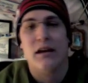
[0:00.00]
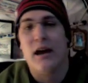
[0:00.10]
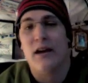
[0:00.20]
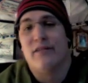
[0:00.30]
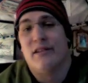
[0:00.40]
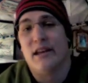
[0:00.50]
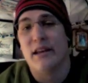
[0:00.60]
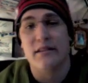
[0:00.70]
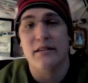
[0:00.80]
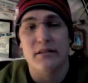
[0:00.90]
I don't really
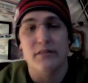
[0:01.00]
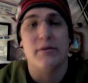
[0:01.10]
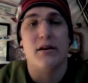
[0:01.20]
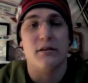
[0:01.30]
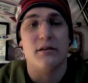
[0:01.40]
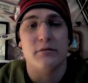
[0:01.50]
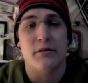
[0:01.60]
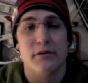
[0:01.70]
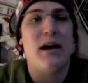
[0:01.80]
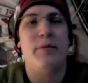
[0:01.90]
get the deal, to be honest with
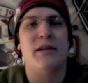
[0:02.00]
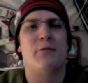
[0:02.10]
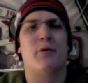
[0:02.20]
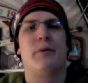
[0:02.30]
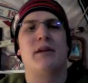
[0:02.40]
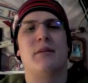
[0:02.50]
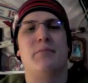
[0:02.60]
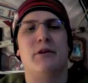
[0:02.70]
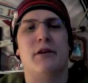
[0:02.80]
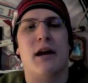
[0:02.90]
you. Pittsburgh picked up
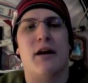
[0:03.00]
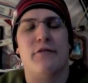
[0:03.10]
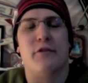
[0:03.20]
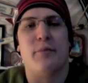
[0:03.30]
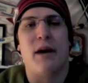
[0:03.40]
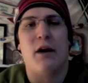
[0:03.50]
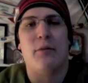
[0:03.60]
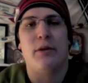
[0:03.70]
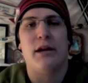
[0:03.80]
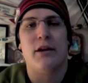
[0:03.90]
Bill Guerin for their power
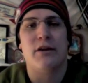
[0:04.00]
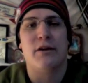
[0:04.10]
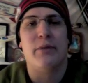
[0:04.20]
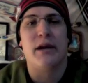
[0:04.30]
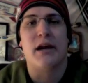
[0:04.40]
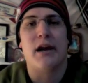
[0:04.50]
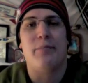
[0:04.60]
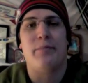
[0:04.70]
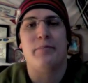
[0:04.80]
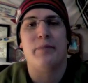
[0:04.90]
play. Good pickup.